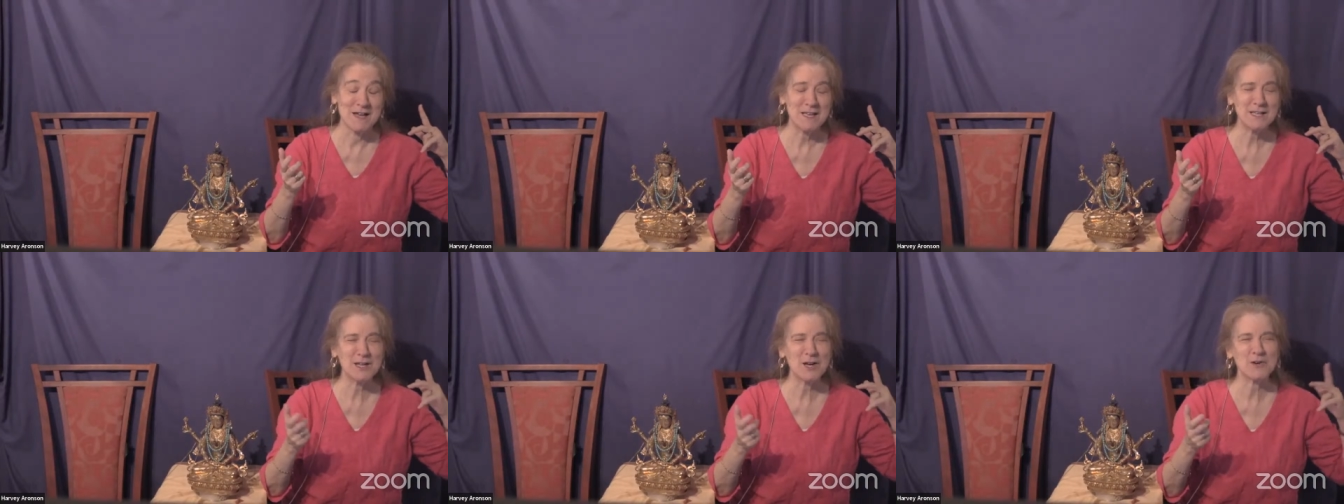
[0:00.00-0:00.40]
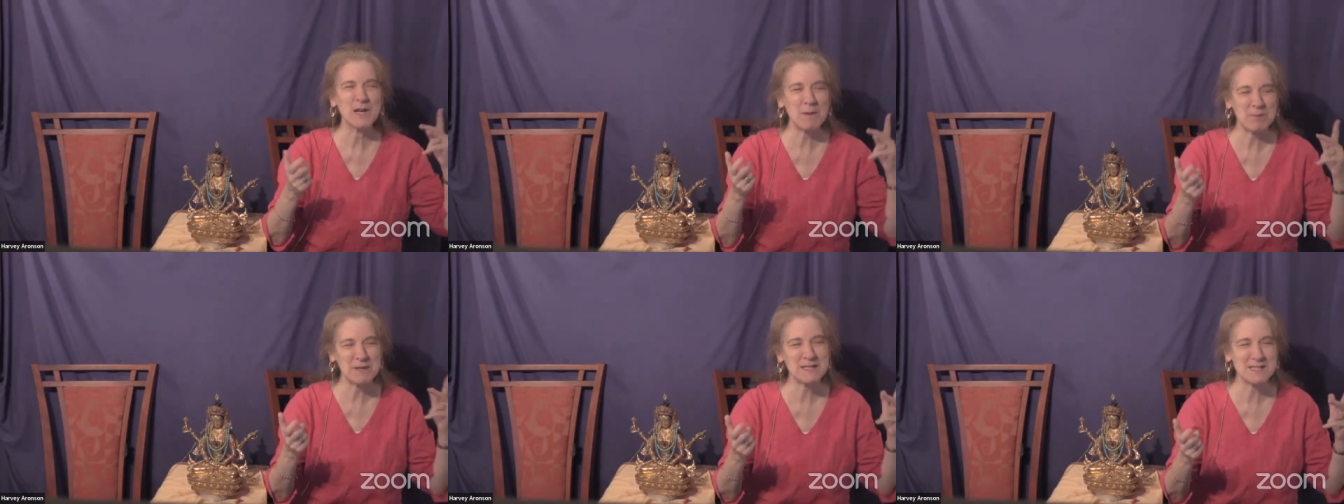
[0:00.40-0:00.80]
You know,
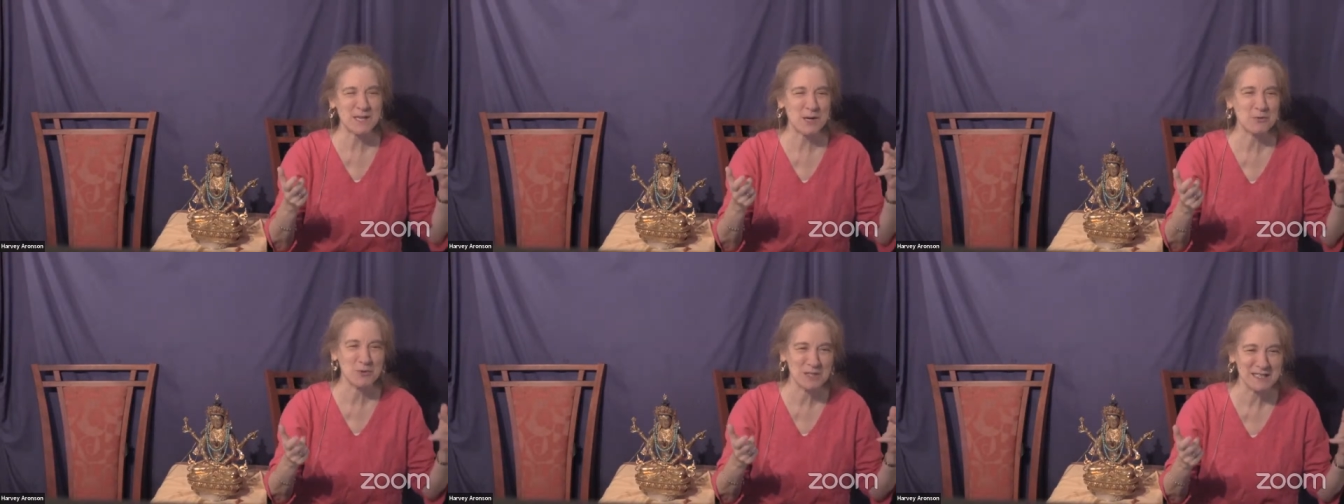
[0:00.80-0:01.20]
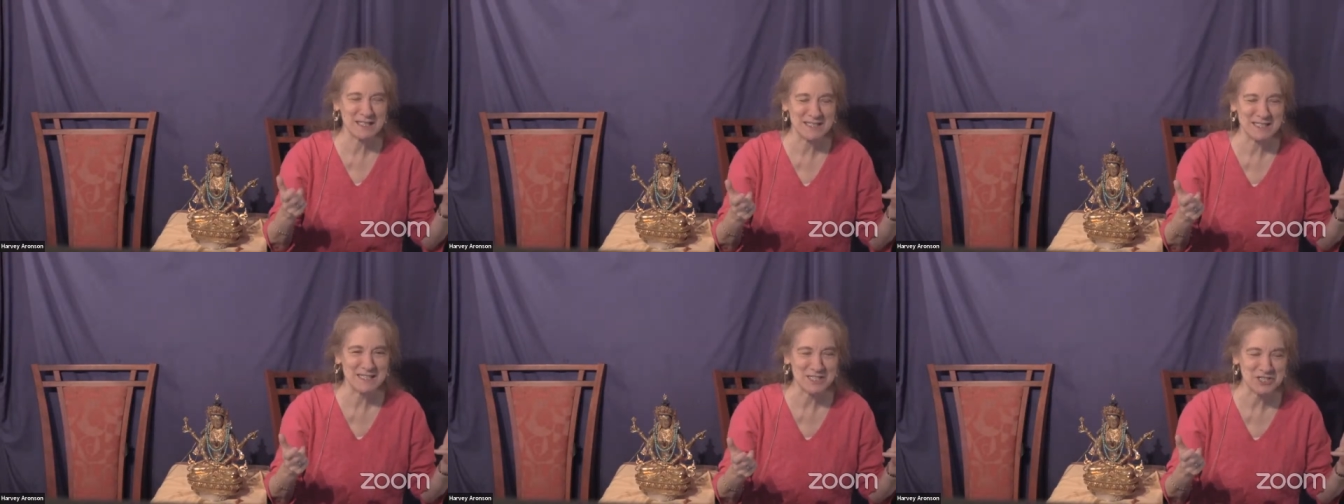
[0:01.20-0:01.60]
not because I really
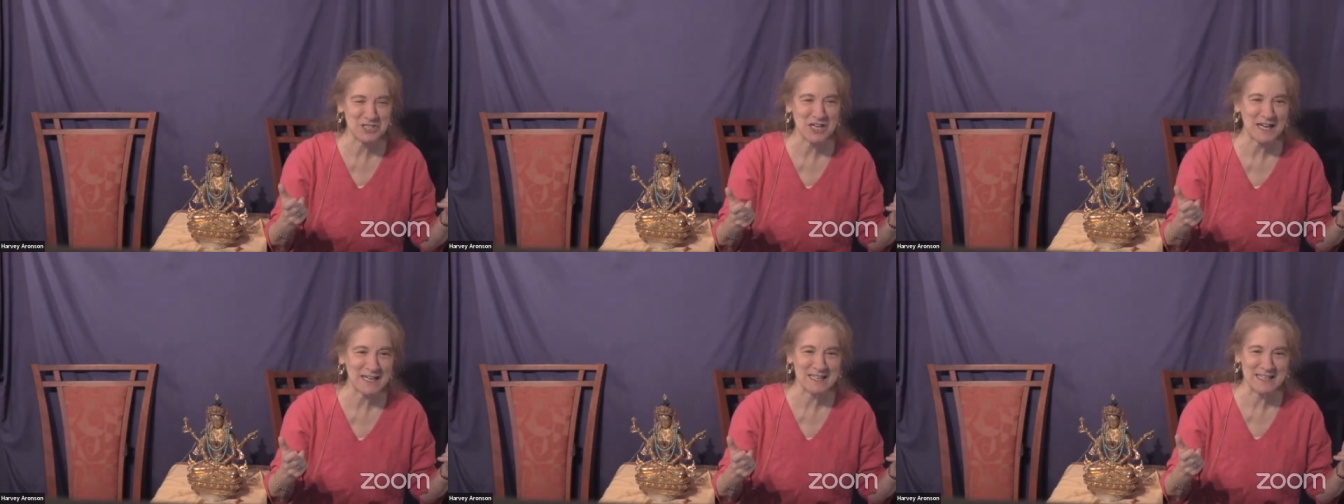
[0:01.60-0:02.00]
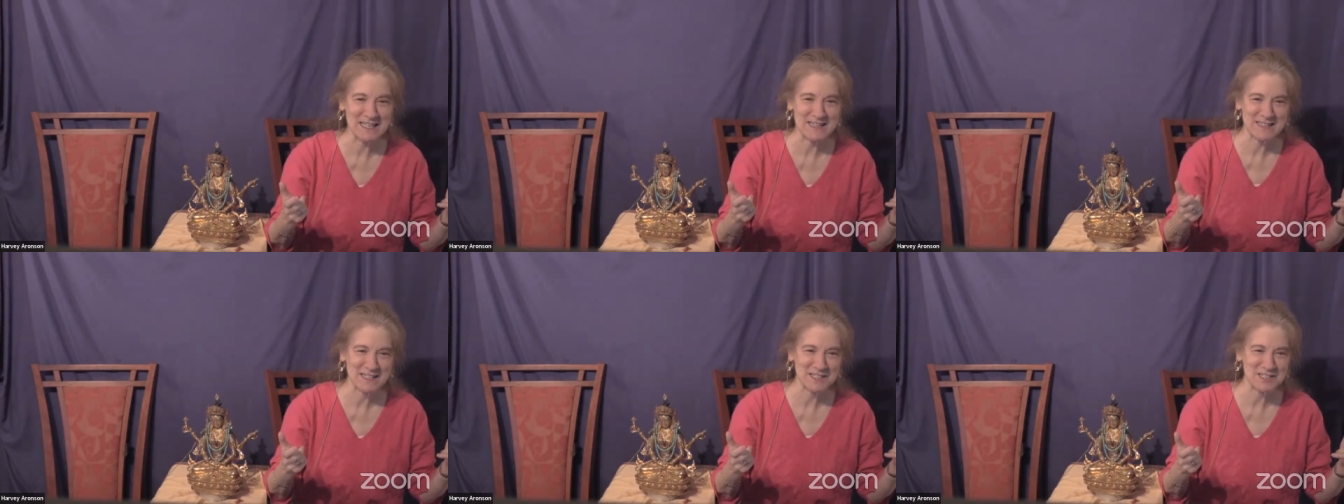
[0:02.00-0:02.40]
need to check
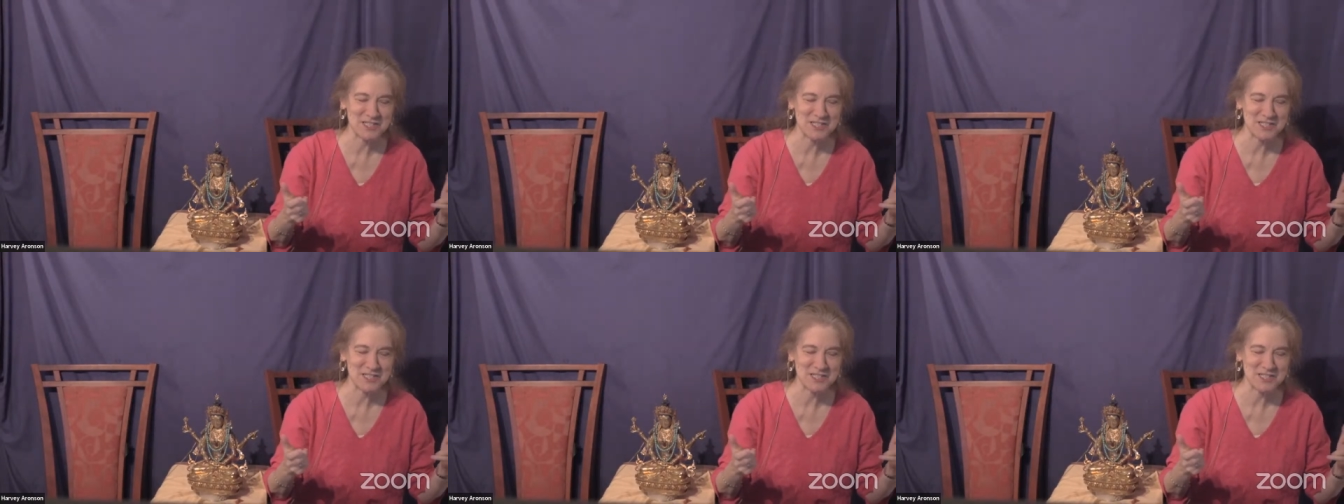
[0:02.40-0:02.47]
anything,